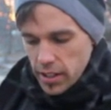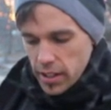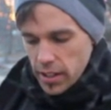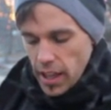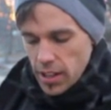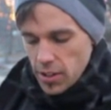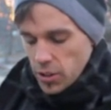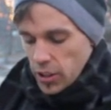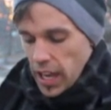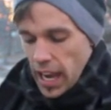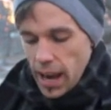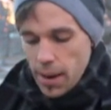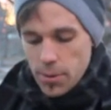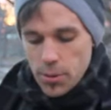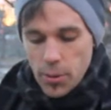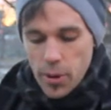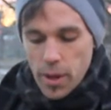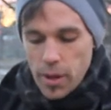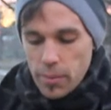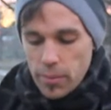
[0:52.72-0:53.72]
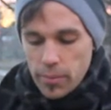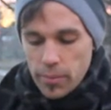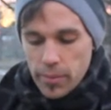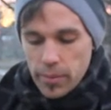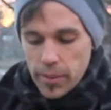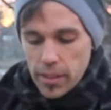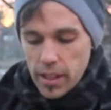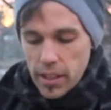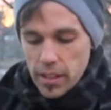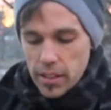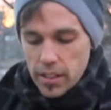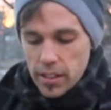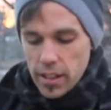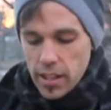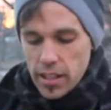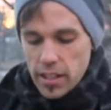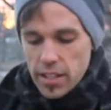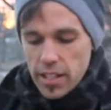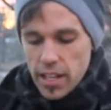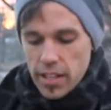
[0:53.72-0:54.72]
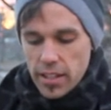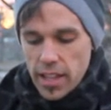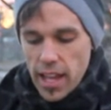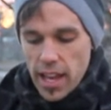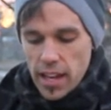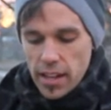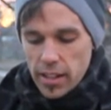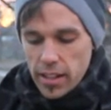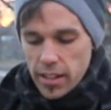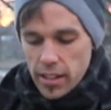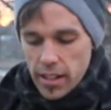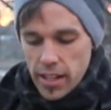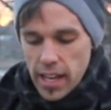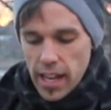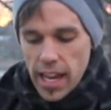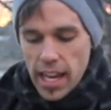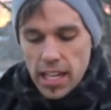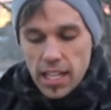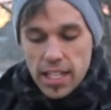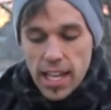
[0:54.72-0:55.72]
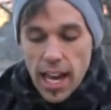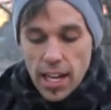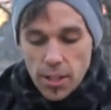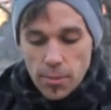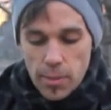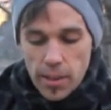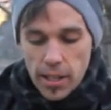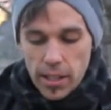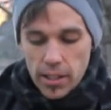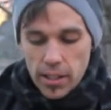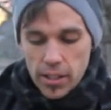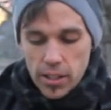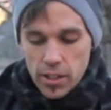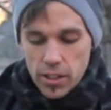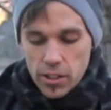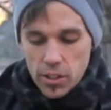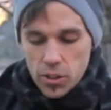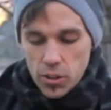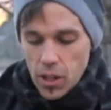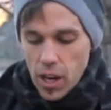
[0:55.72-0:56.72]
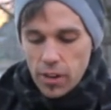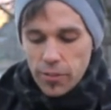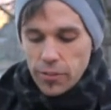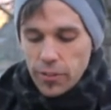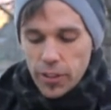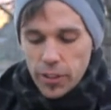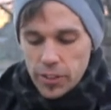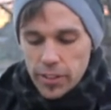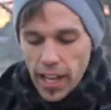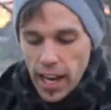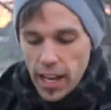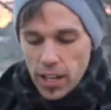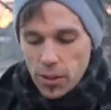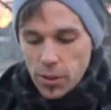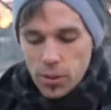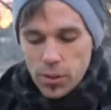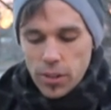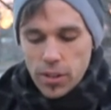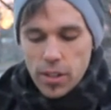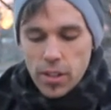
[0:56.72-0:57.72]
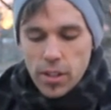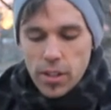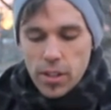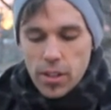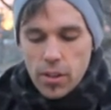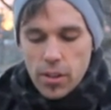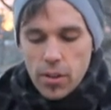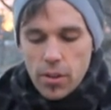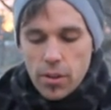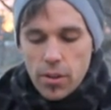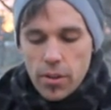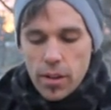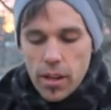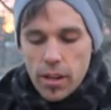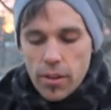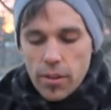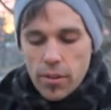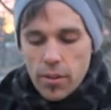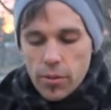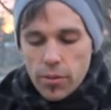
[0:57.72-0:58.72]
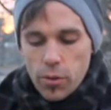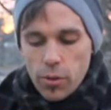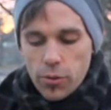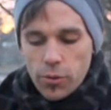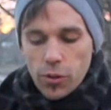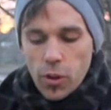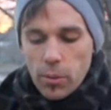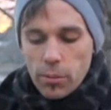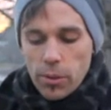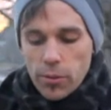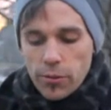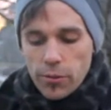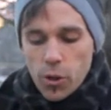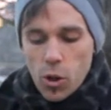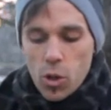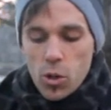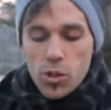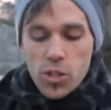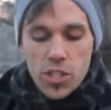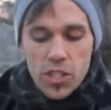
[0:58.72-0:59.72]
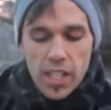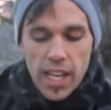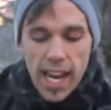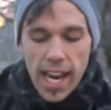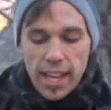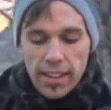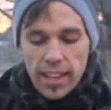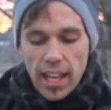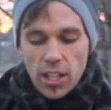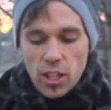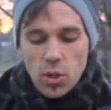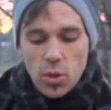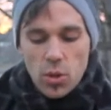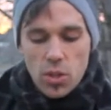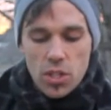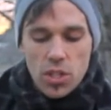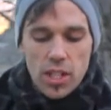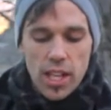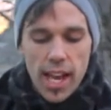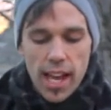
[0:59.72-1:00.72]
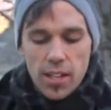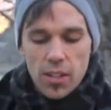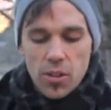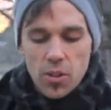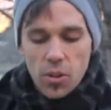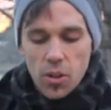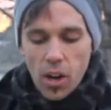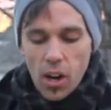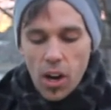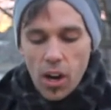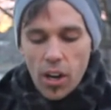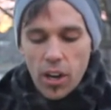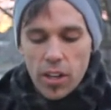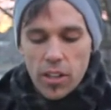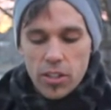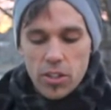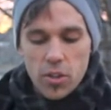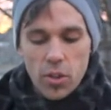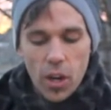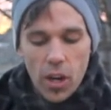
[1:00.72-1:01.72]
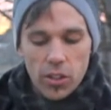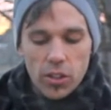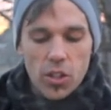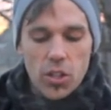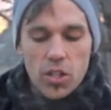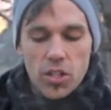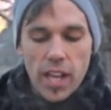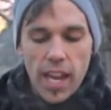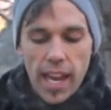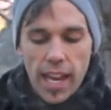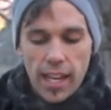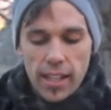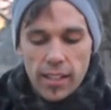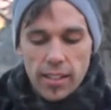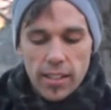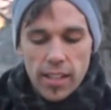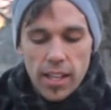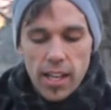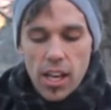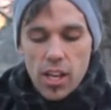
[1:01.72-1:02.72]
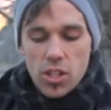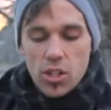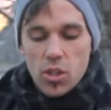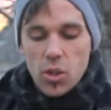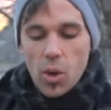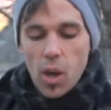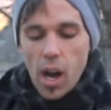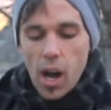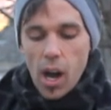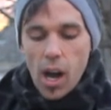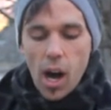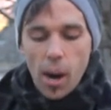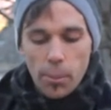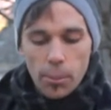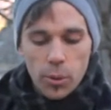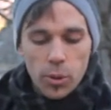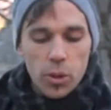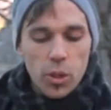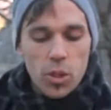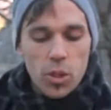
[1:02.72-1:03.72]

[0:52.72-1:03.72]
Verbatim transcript: The angel came to him and he said, Then he said to me, Do not fear, Daniel, for from the first day that you set your heart to understand, to humble